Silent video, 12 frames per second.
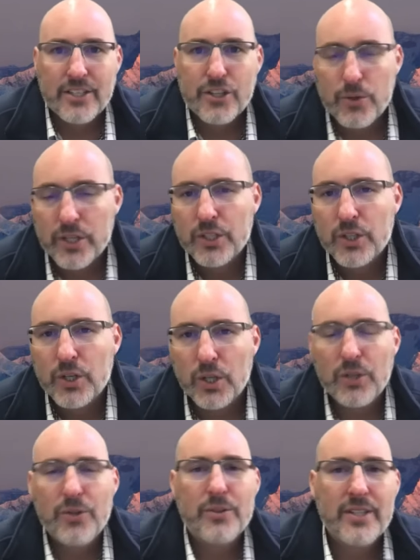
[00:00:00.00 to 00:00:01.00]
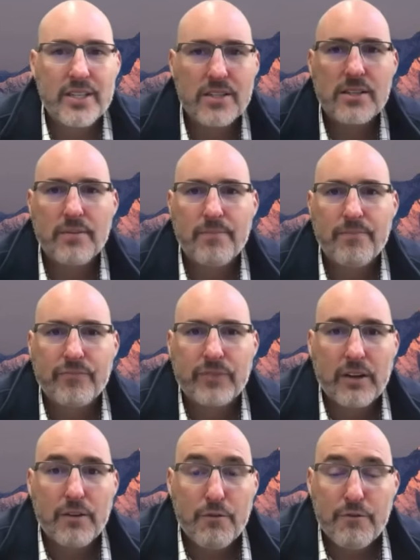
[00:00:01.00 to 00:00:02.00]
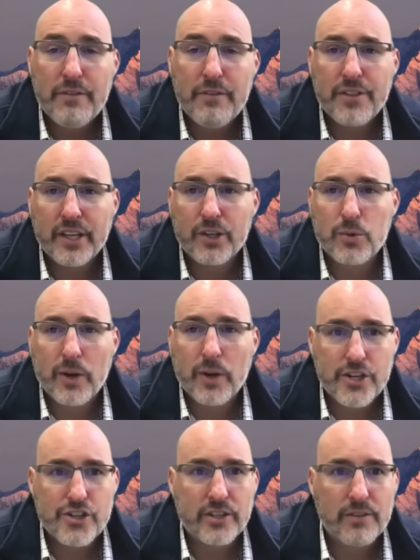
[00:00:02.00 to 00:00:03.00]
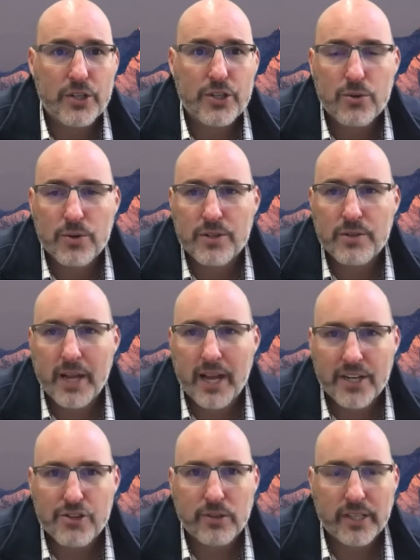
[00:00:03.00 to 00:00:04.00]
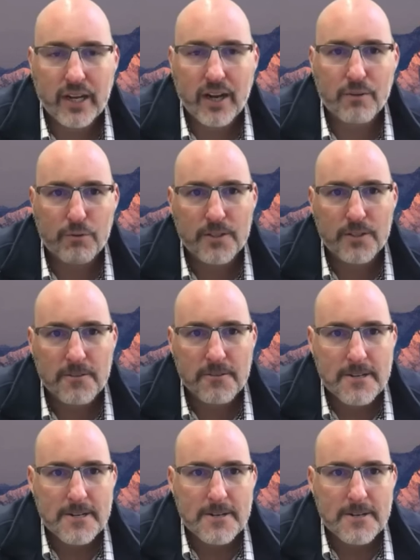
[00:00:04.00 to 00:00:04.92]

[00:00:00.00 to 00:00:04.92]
to conclude this fifth iteration of the Tourism Naturally Conference.